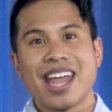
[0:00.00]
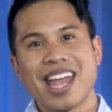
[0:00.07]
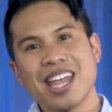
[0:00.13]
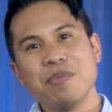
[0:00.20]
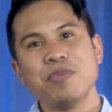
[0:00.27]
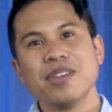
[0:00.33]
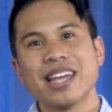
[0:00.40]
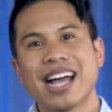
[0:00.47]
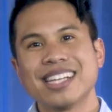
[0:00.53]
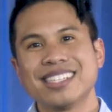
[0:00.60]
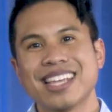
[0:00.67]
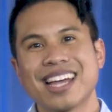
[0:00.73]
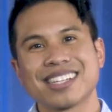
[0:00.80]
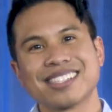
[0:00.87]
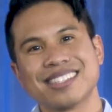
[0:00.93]

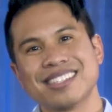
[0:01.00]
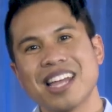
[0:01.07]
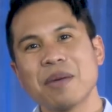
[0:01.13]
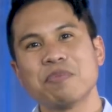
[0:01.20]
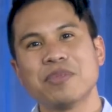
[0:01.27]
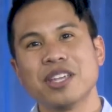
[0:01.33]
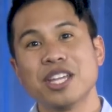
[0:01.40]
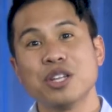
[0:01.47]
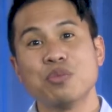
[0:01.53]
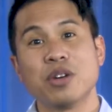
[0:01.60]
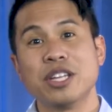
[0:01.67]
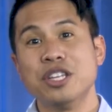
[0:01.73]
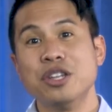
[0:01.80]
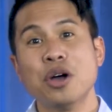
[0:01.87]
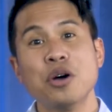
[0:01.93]
APITech stepped in
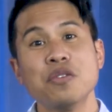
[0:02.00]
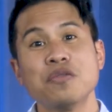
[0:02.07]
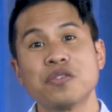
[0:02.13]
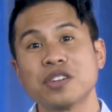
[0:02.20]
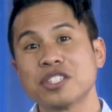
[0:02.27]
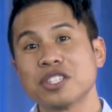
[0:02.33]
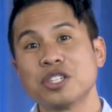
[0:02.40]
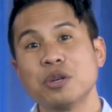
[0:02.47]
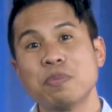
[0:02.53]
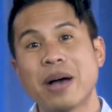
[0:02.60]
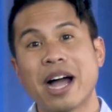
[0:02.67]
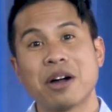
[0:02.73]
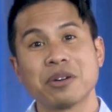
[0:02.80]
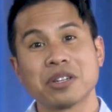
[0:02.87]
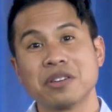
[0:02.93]
when no versatile
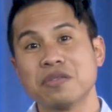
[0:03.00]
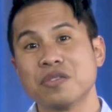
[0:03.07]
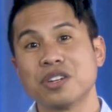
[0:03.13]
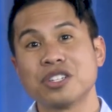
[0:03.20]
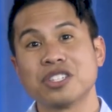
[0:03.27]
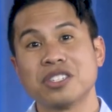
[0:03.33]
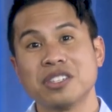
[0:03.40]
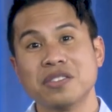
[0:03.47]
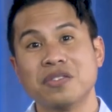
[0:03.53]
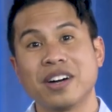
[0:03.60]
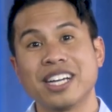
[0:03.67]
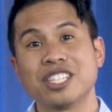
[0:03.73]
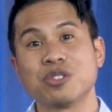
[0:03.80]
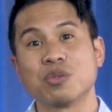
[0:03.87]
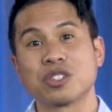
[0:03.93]
power conversion
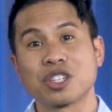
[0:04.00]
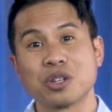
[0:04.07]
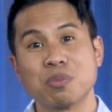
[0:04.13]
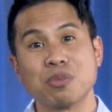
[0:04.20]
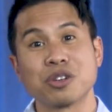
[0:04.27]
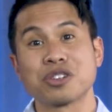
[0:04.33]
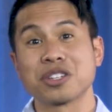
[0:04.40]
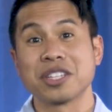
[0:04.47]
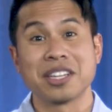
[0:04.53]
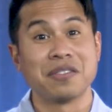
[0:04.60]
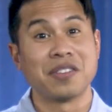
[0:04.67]
device was commercially